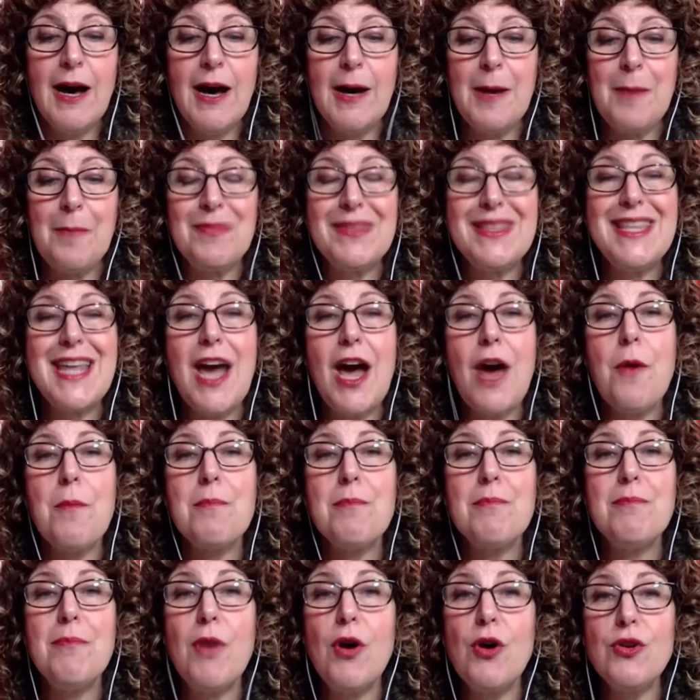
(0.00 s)

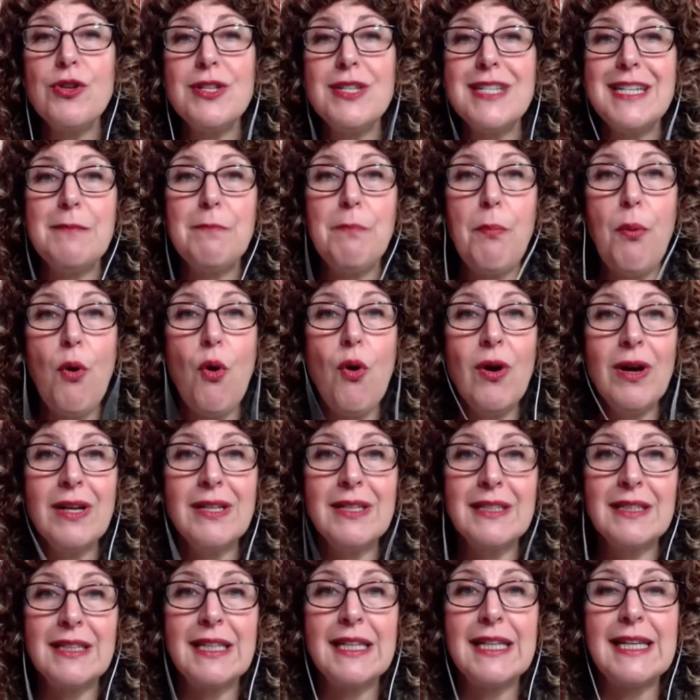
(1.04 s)
Now, most
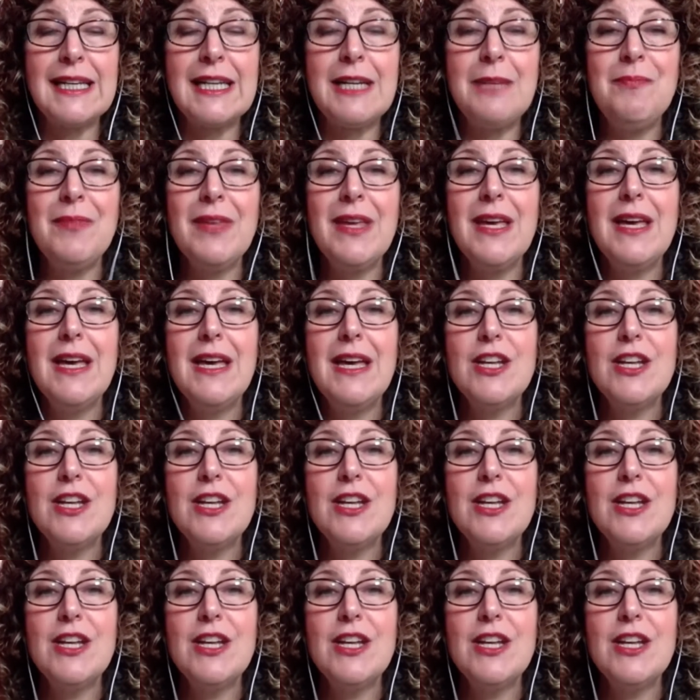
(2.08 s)
importantly,